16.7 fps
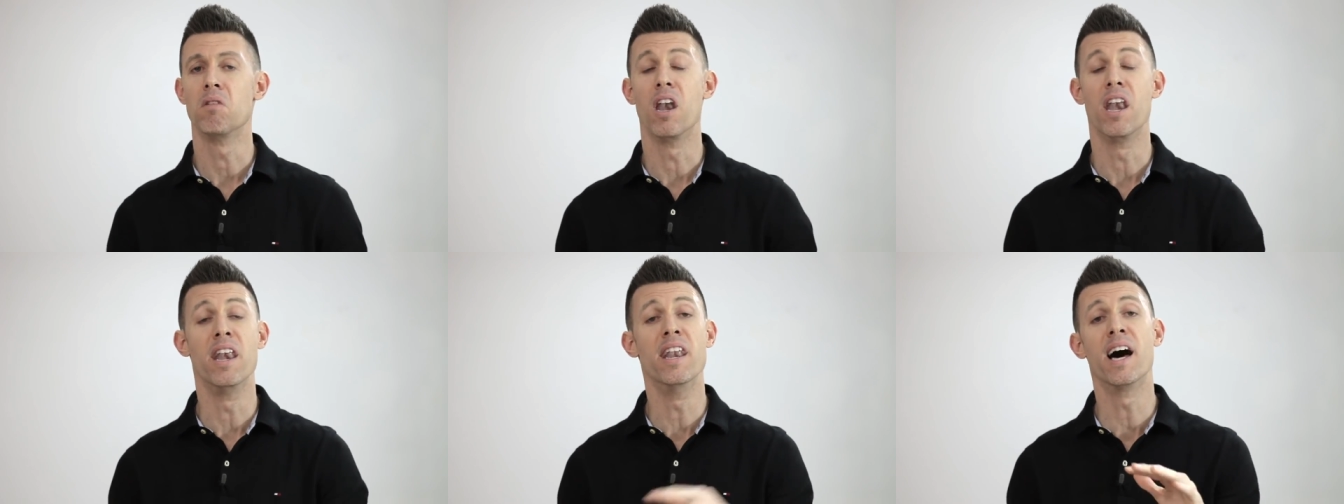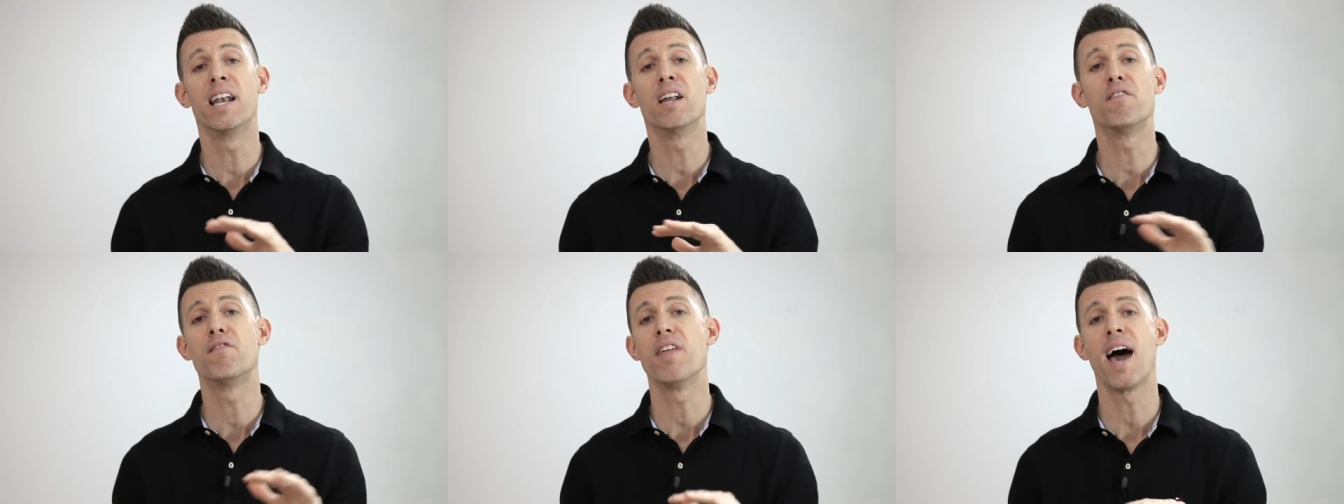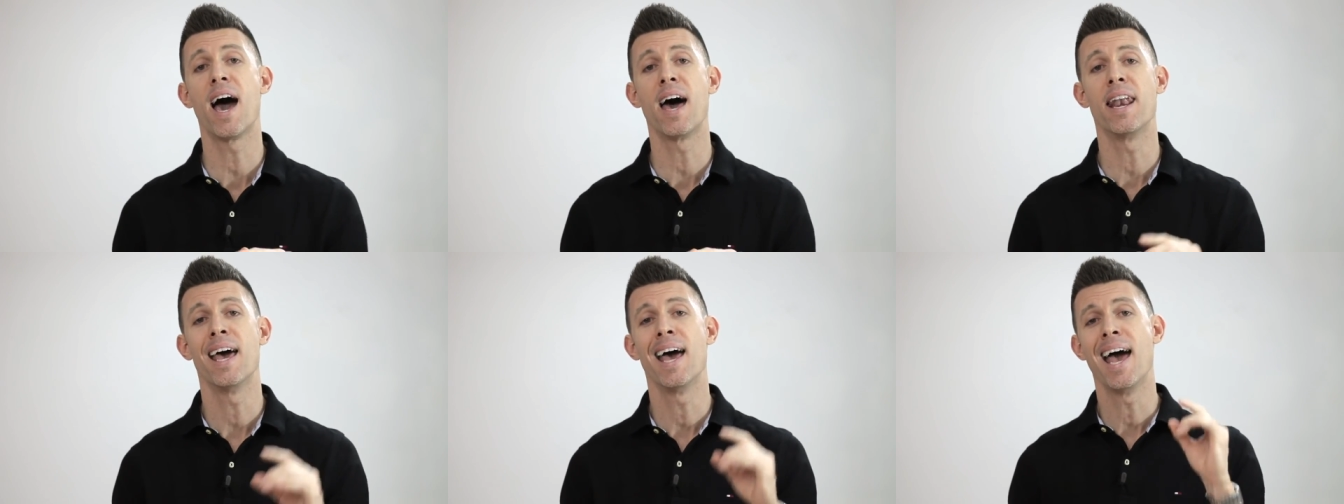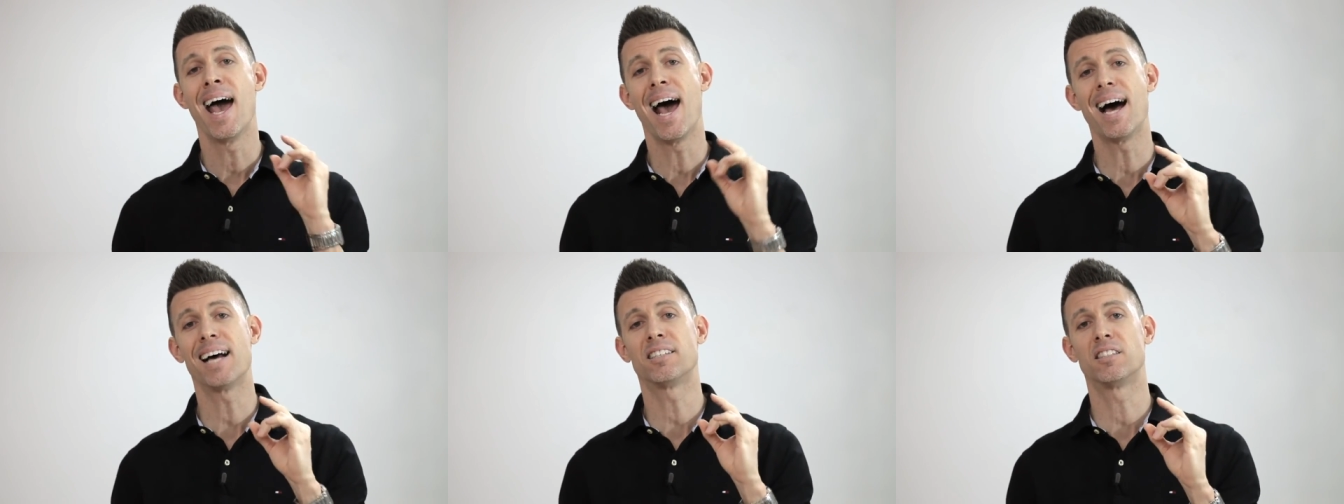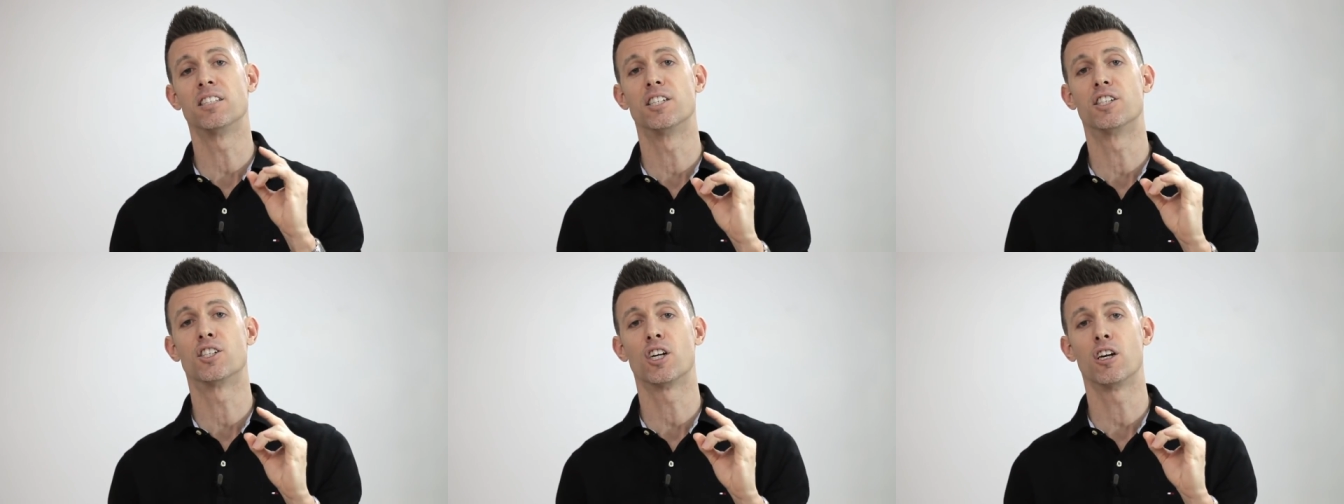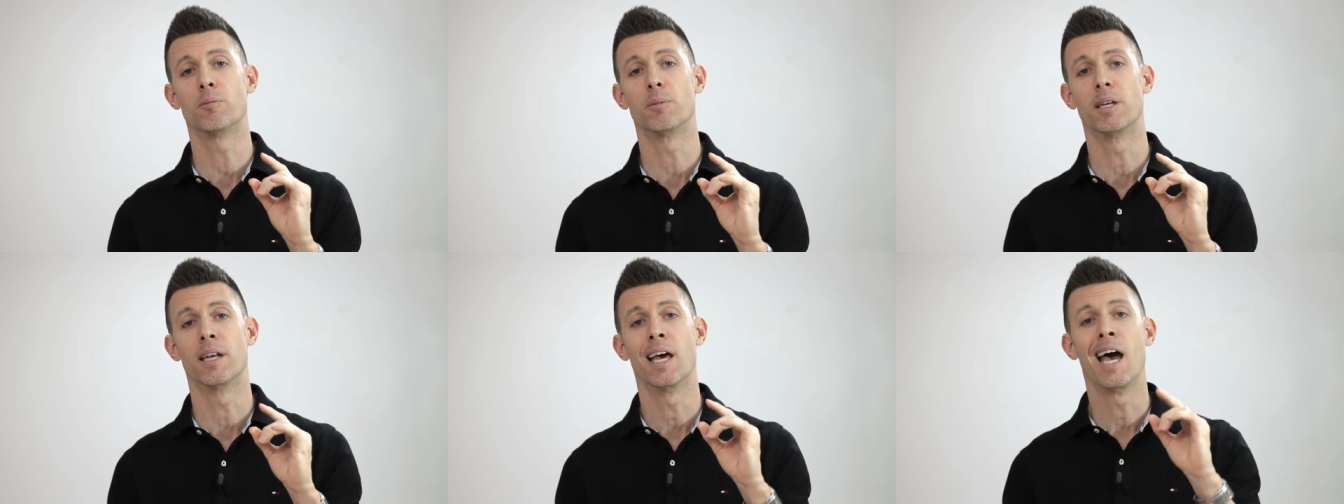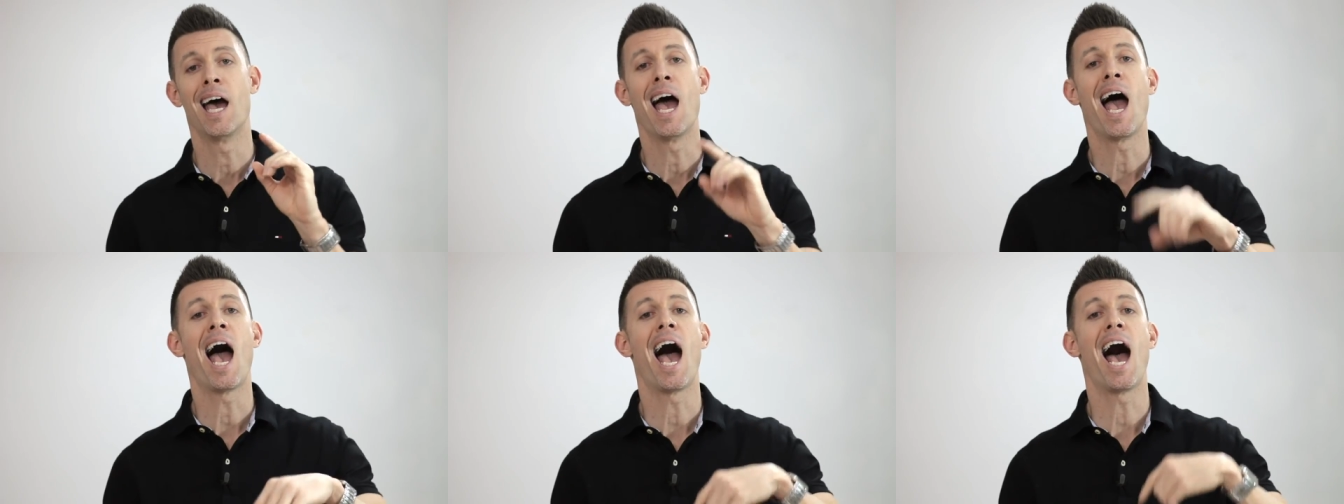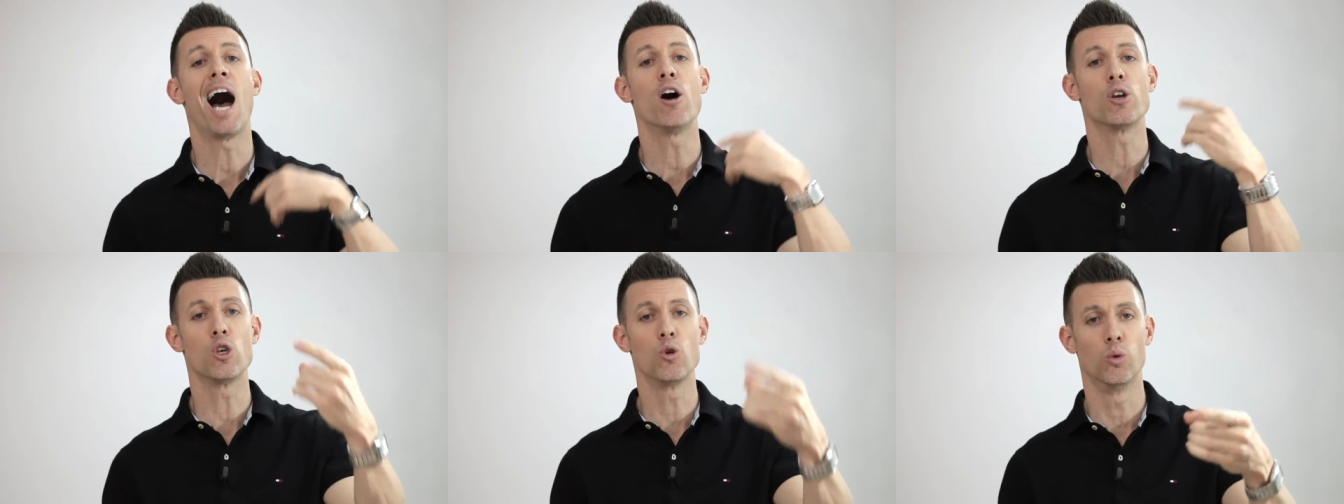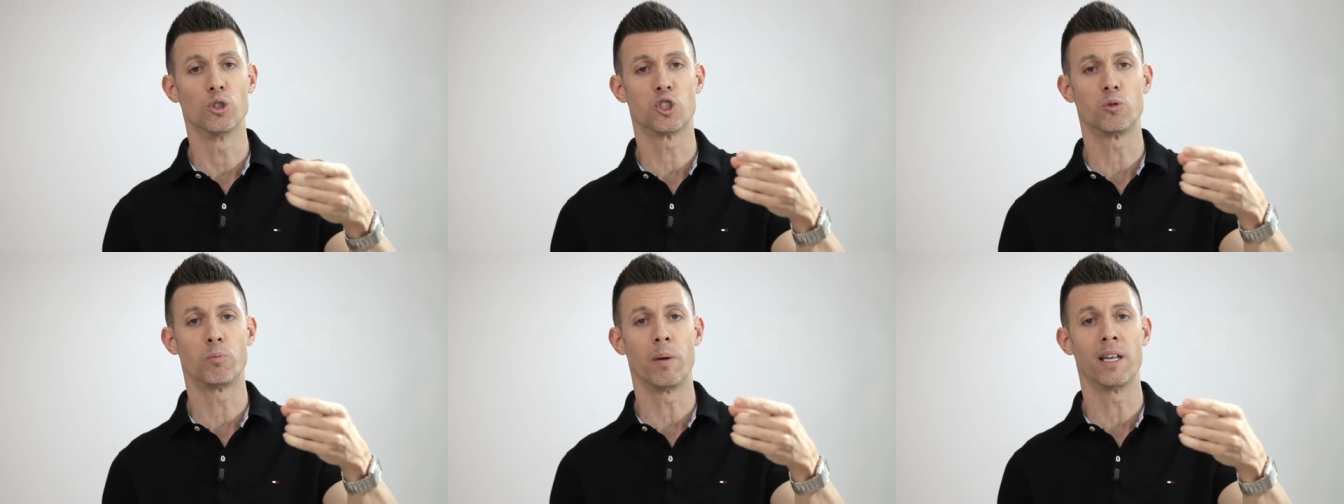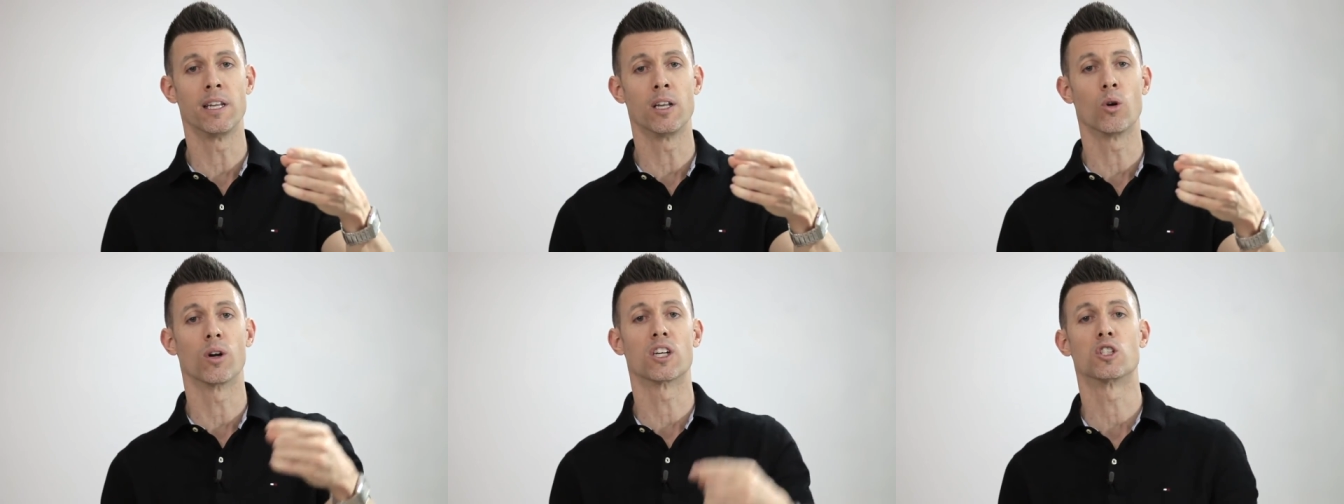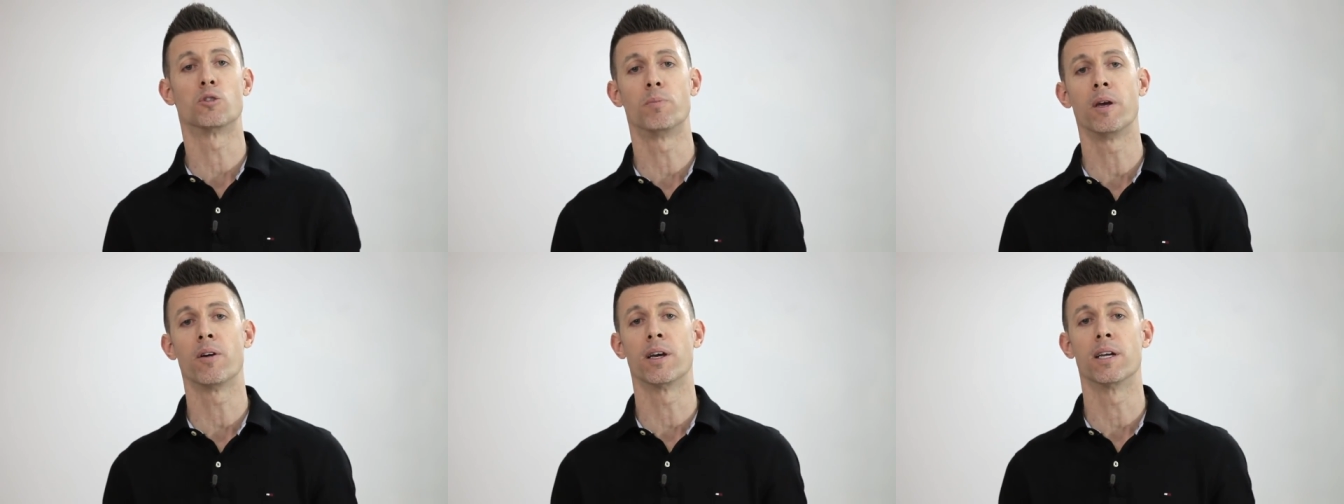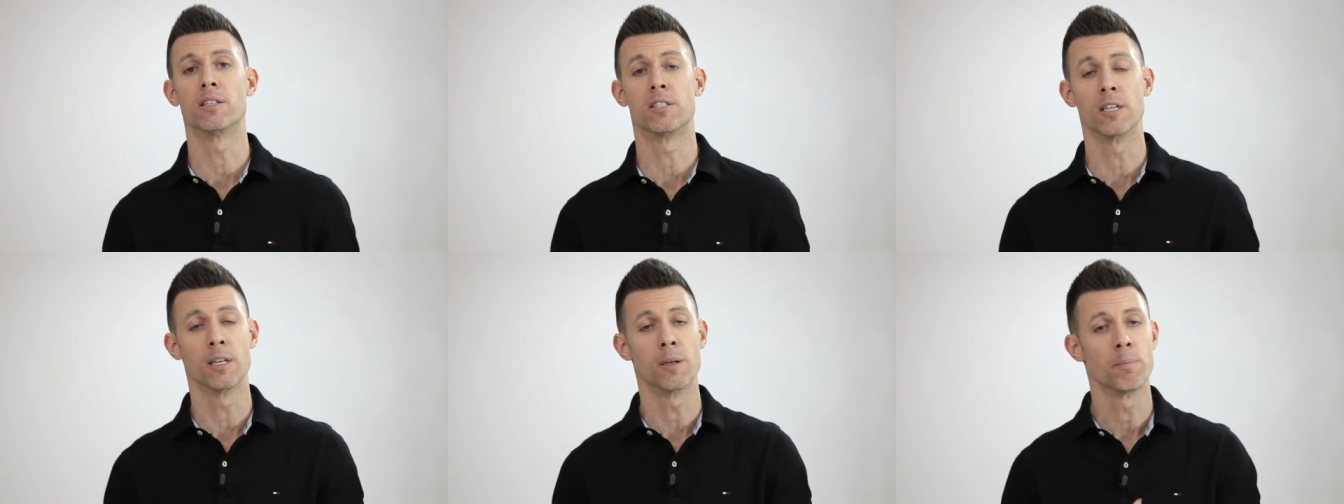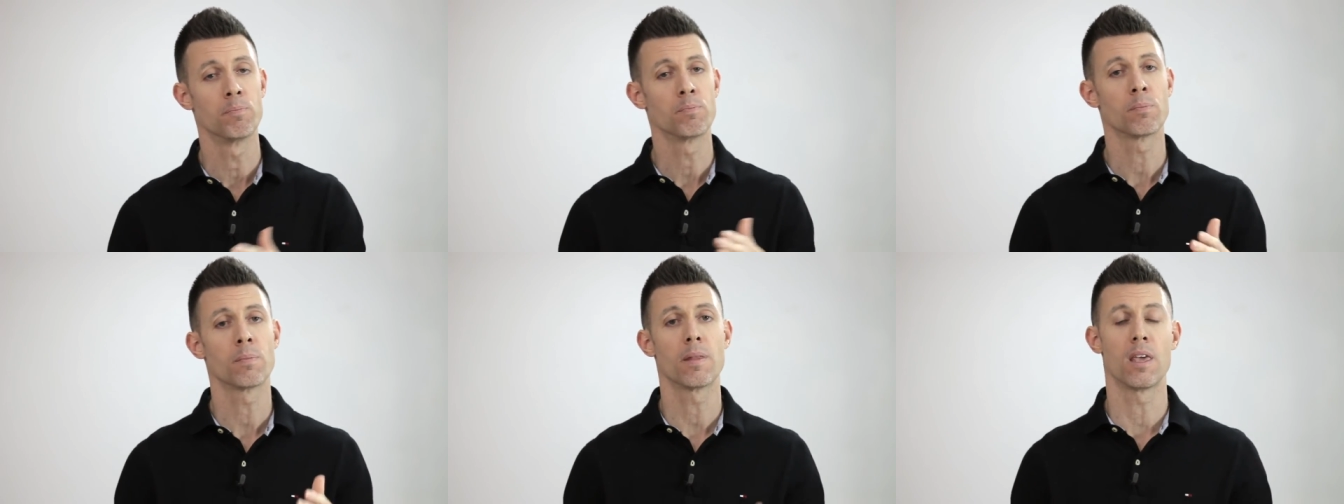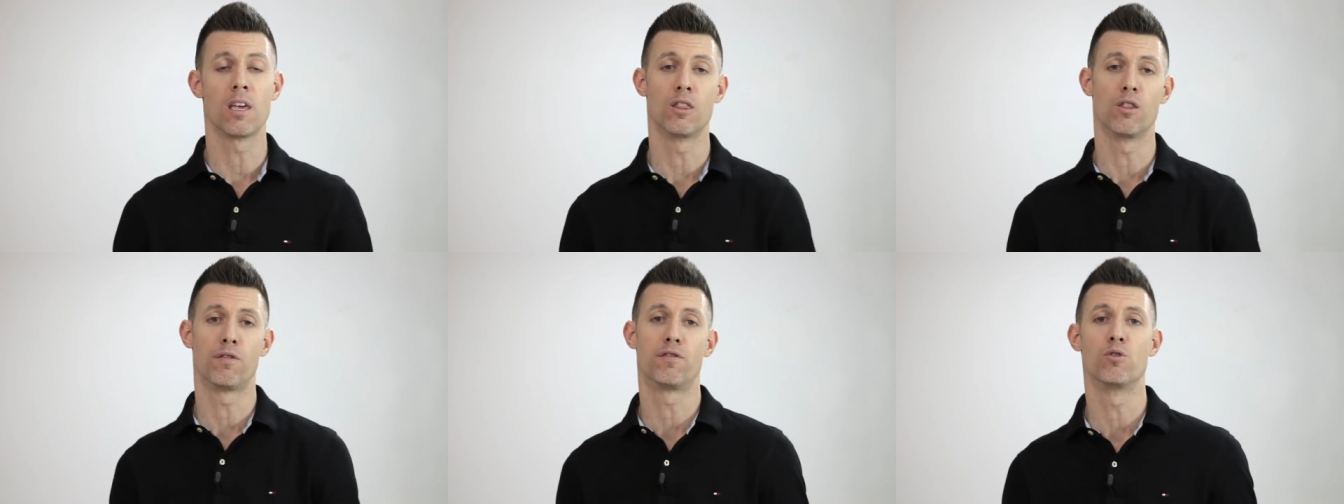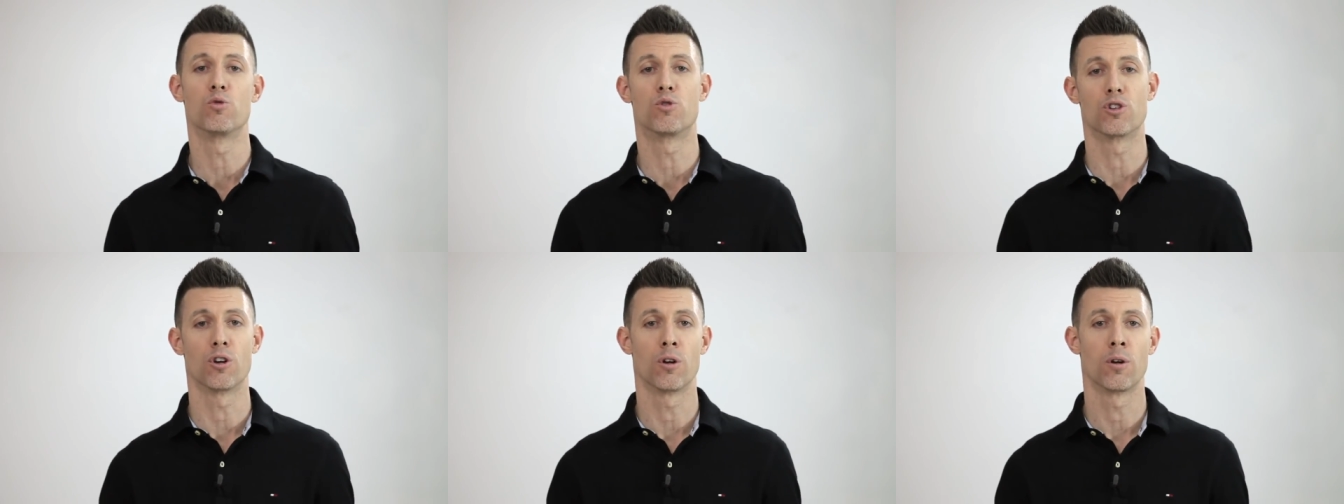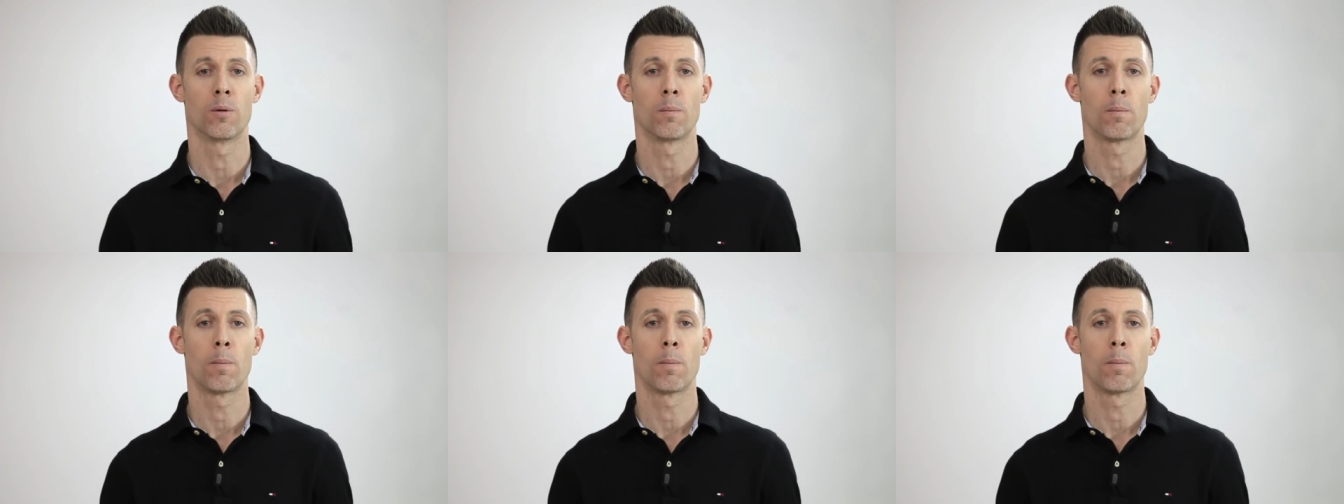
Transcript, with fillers: none of that has to determine how you will spend it or experience it in the future.